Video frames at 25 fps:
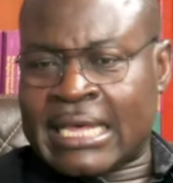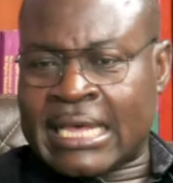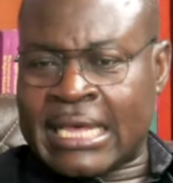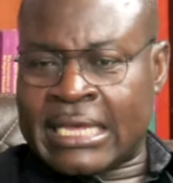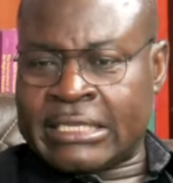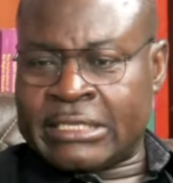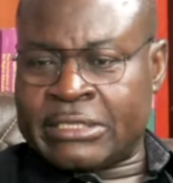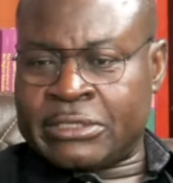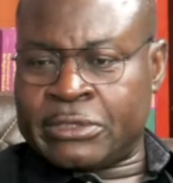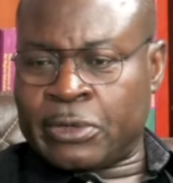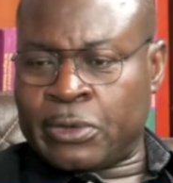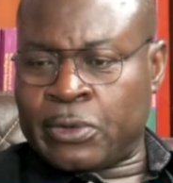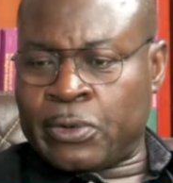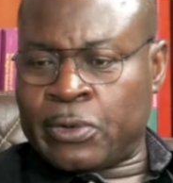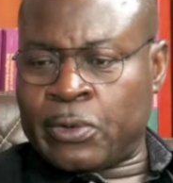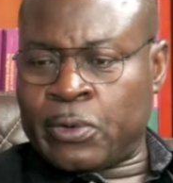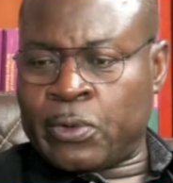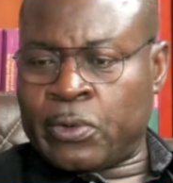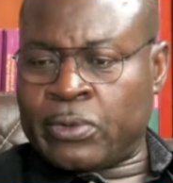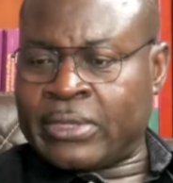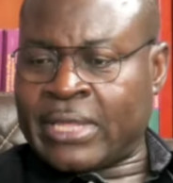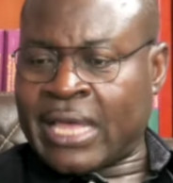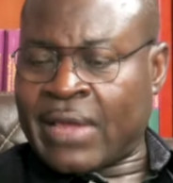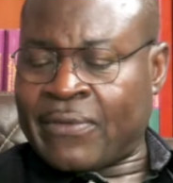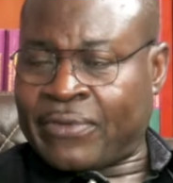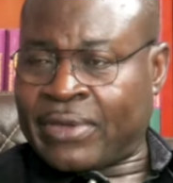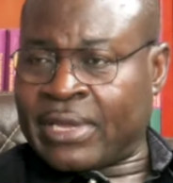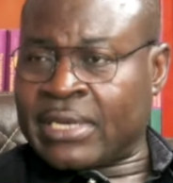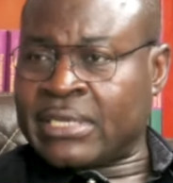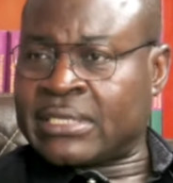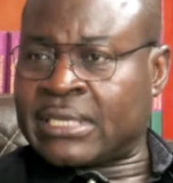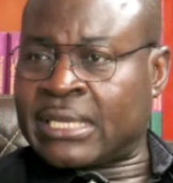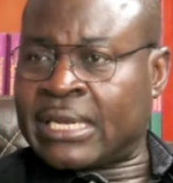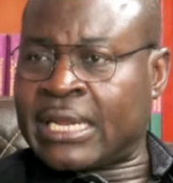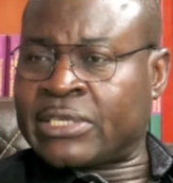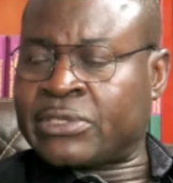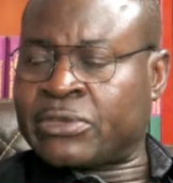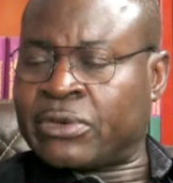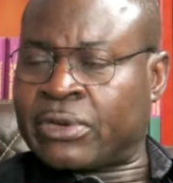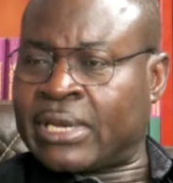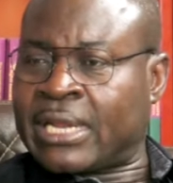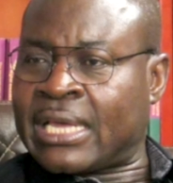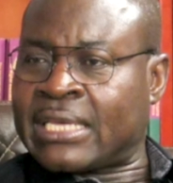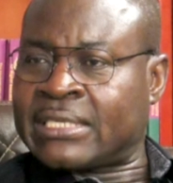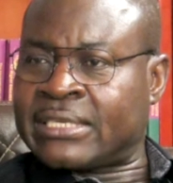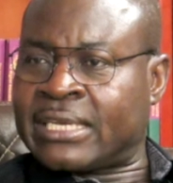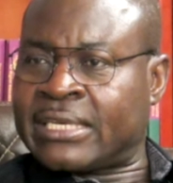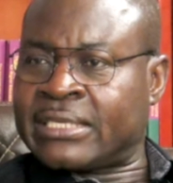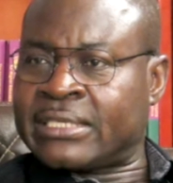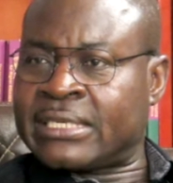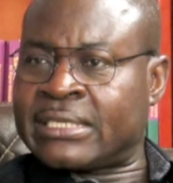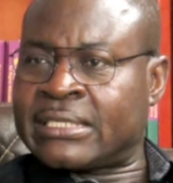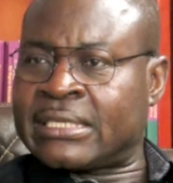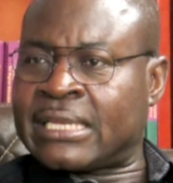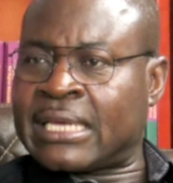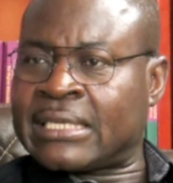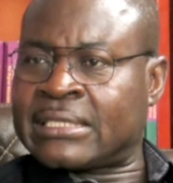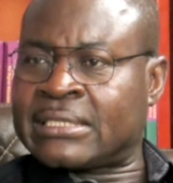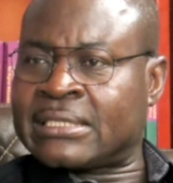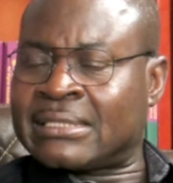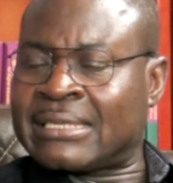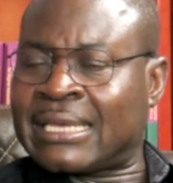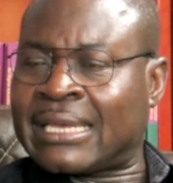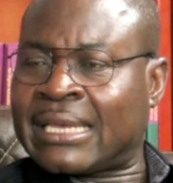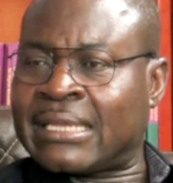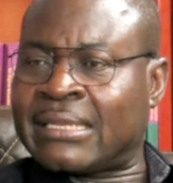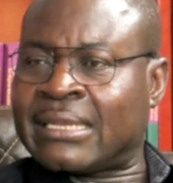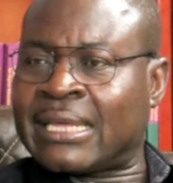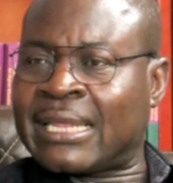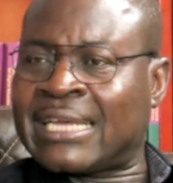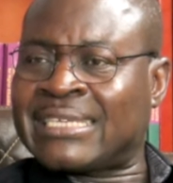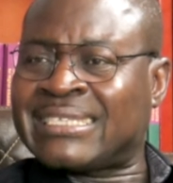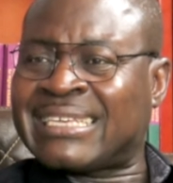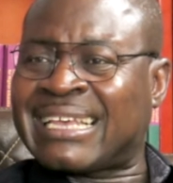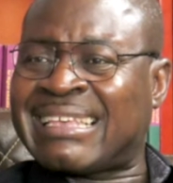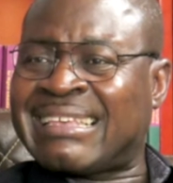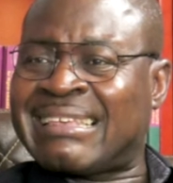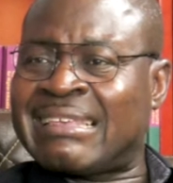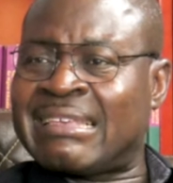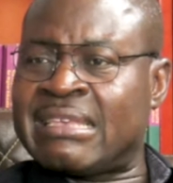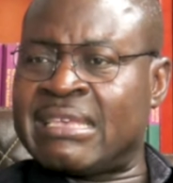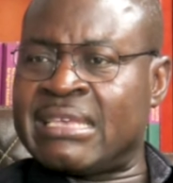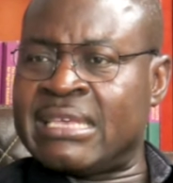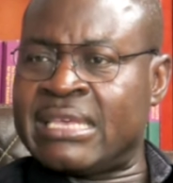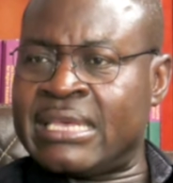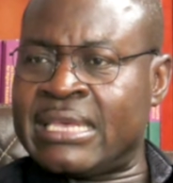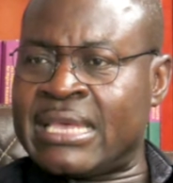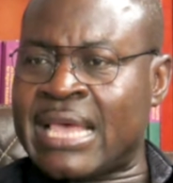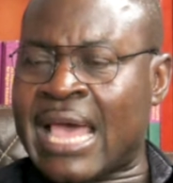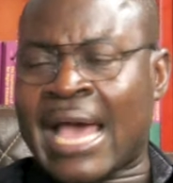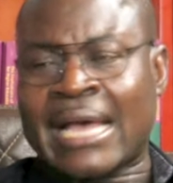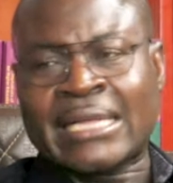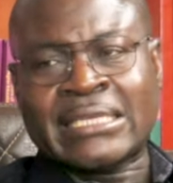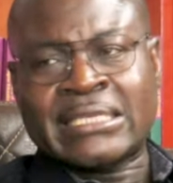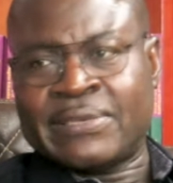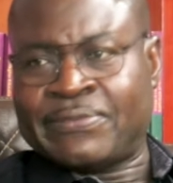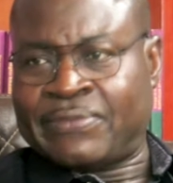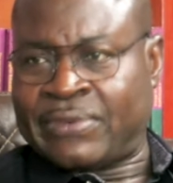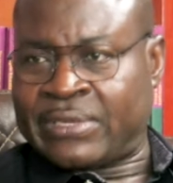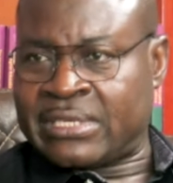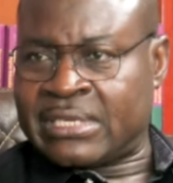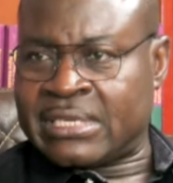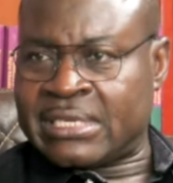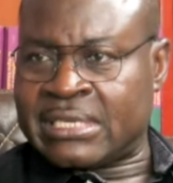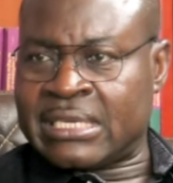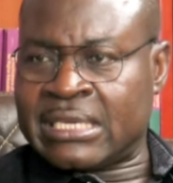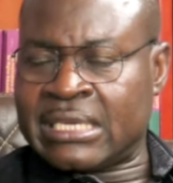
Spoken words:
And so the African Standards Organization has taken that as a key activity.